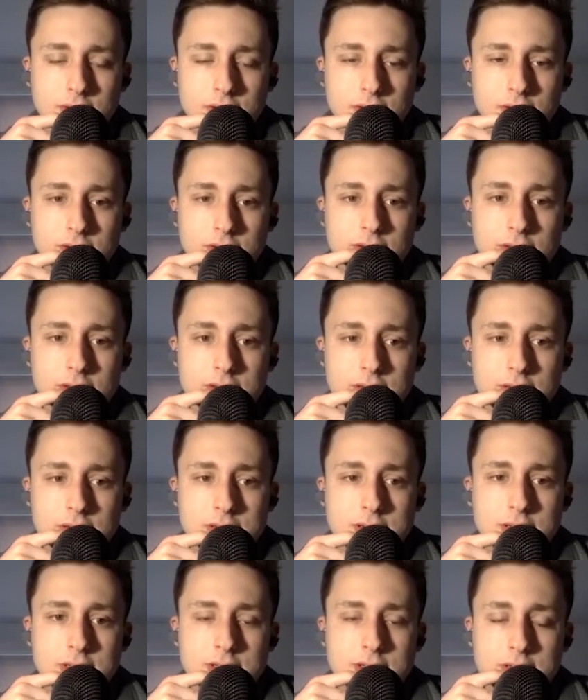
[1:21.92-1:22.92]

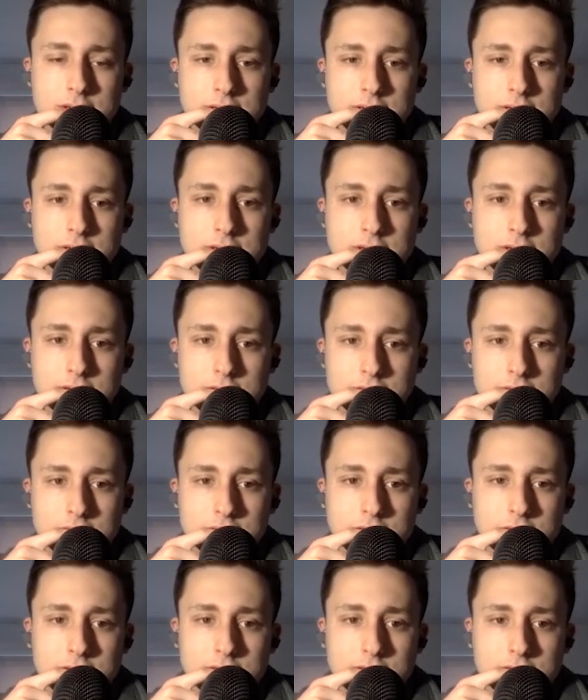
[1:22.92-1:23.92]

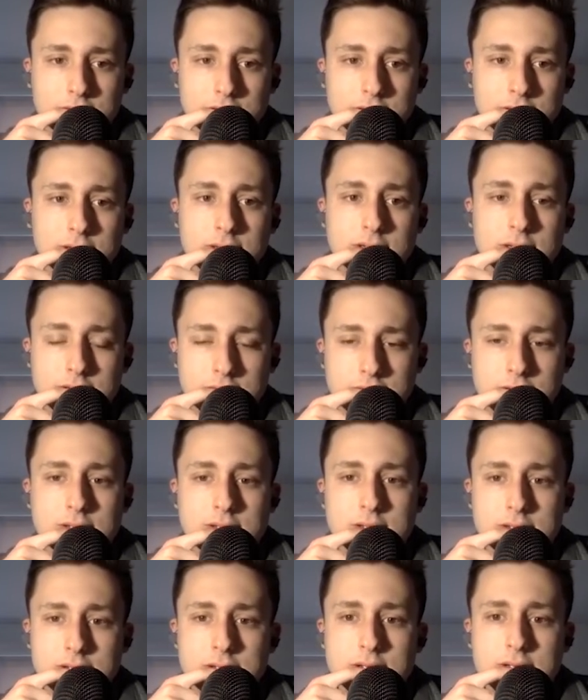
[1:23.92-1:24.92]

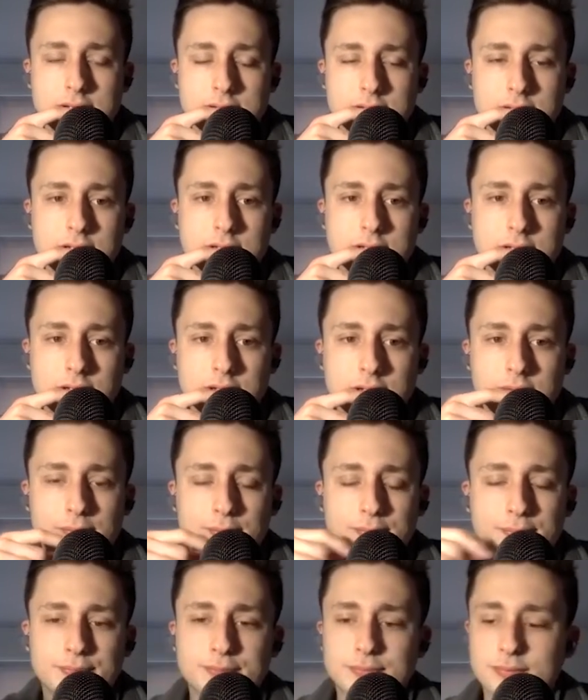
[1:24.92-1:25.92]

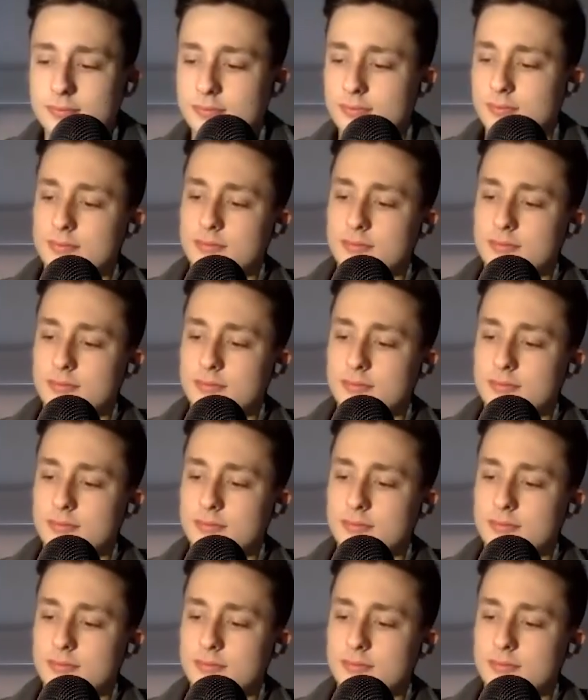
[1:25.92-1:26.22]
(silent)